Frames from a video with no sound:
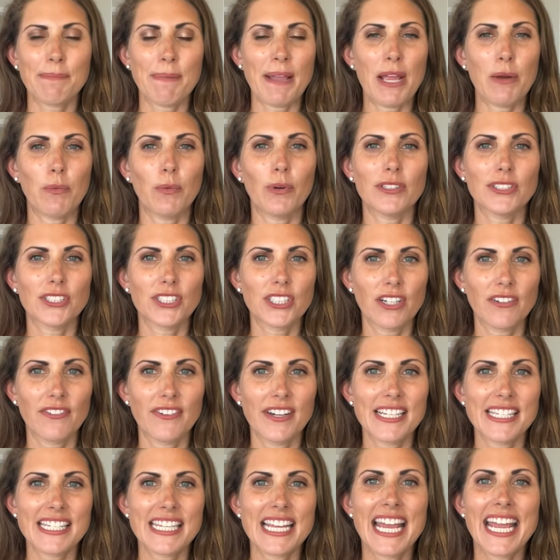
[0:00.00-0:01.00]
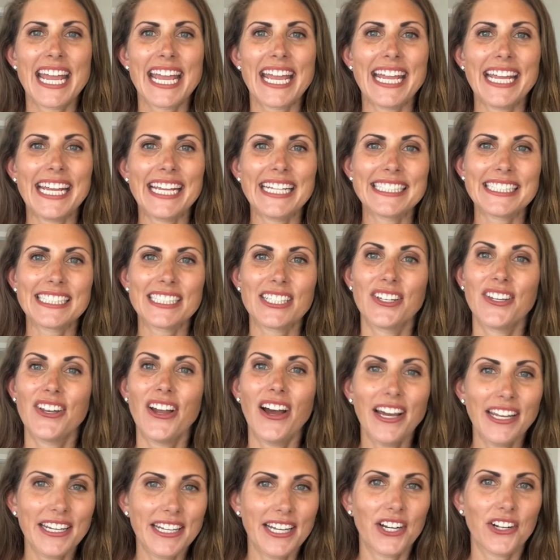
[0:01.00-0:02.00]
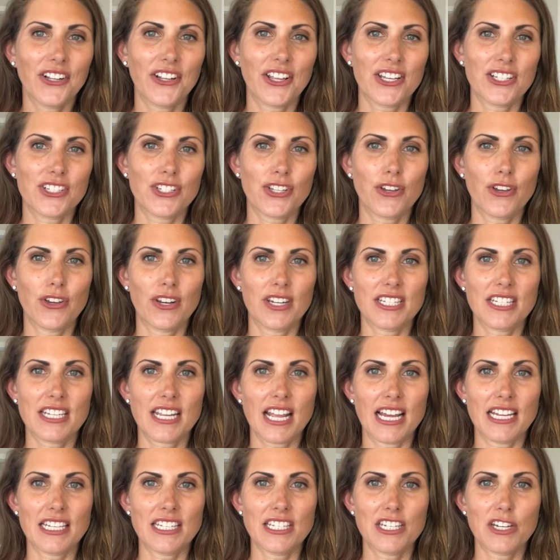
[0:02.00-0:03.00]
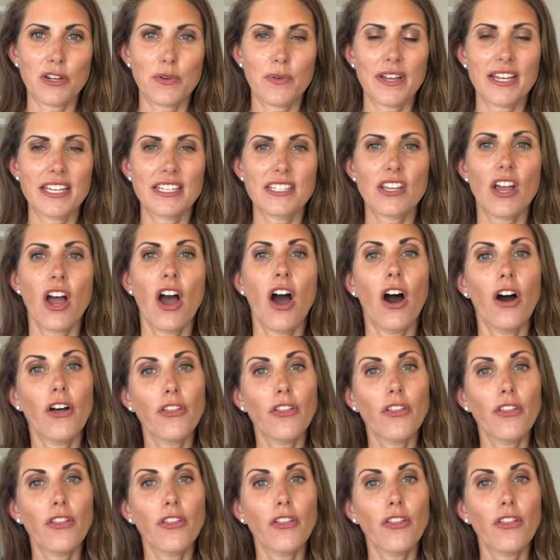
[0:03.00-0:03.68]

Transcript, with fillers: a payroll service, it's not nearly as good as Gusto is,